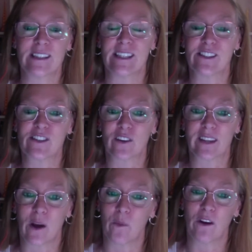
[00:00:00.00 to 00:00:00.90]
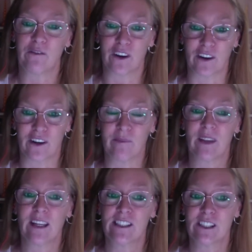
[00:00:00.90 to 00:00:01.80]
didn't start that well for her.
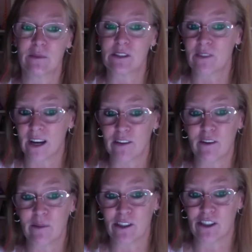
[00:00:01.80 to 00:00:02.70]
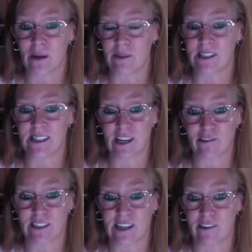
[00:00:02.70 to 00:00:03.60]
She was fired from her job as a
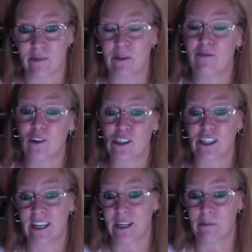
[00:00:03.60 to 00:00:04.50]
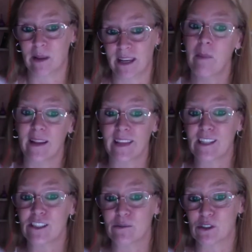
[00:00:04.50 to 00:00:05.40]
secretary before she hit it big. Back then,
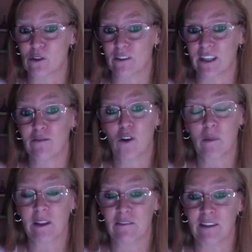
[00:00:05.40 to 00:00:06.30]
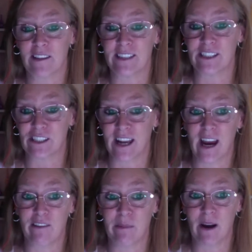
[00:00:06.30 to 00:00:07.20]
she was already forming the foundation of
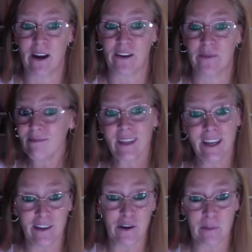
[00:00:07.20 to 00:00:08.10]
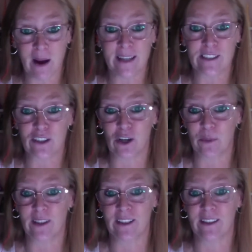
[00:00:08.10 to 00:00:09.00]
Harry Potter in her mind, along
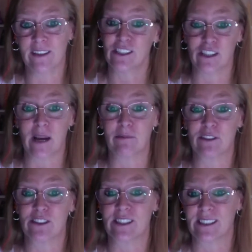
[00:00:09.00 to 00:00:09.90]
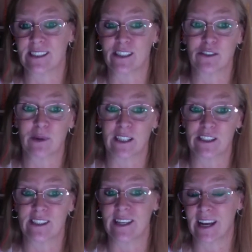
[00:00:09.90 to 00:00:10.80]
with the, the chapters and
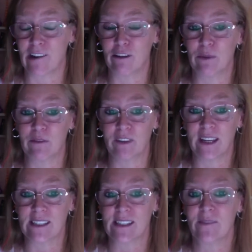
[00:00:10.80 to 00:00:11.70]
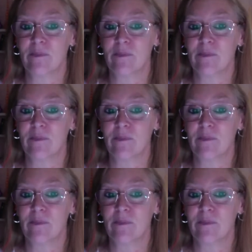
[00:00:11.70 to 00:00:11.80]
situations that Harry would face